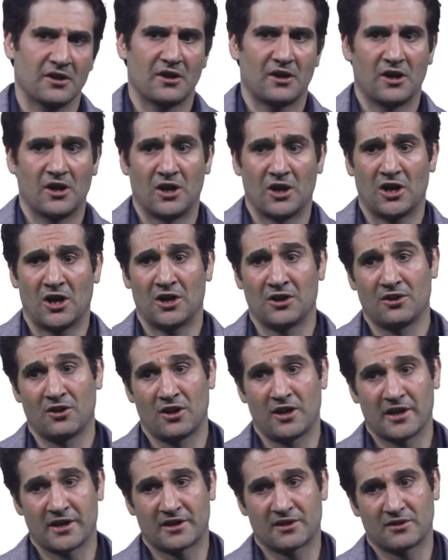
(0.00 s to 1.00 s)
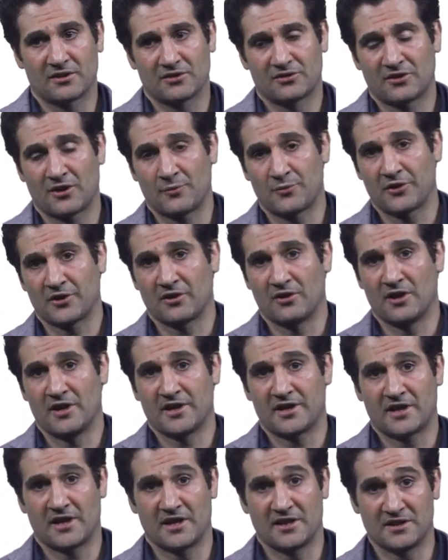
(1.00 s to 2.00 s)
Unlike something
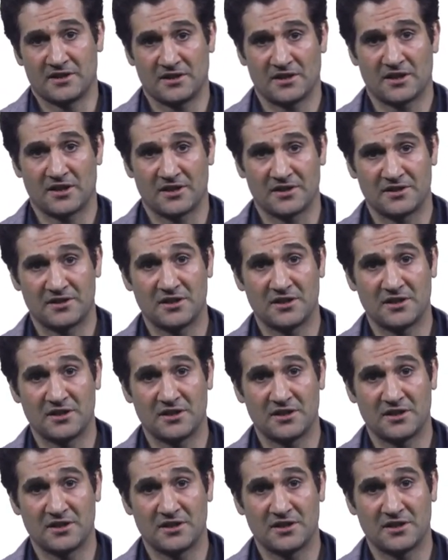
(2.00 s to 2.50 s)
like a